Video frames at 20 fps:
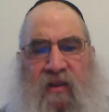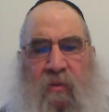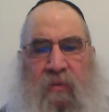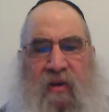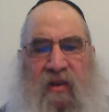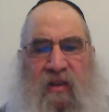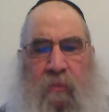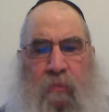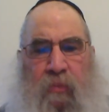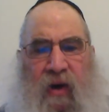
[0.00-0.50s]
a
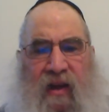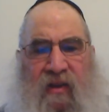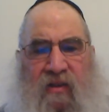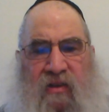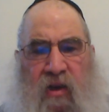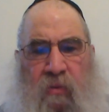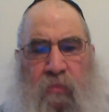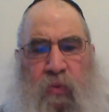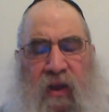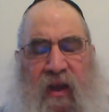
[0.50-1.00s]
beis apras is
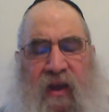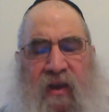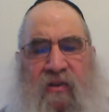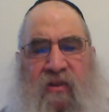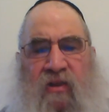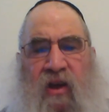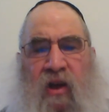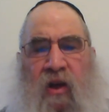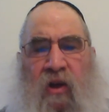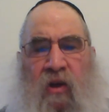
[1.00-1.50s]
a
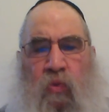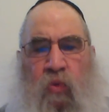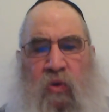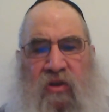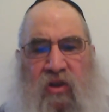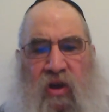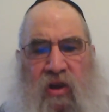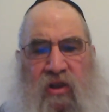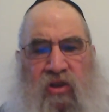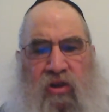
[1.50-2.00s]
place which
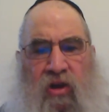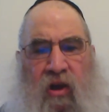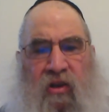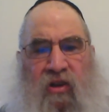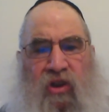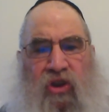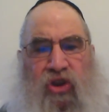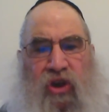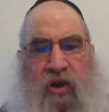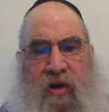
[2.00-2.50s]
has saw the
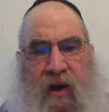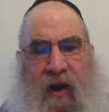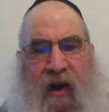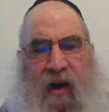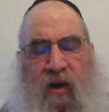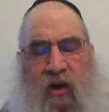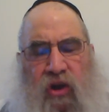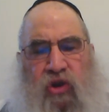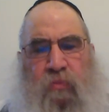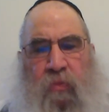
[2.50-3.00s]

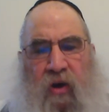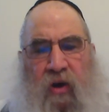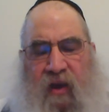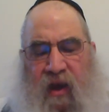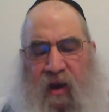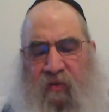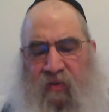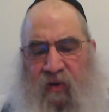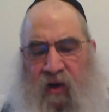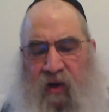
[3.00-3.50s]
shenechrish
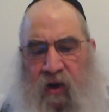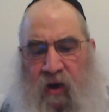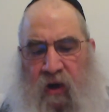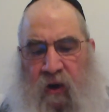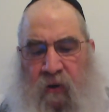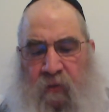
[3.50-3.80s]
b'kever.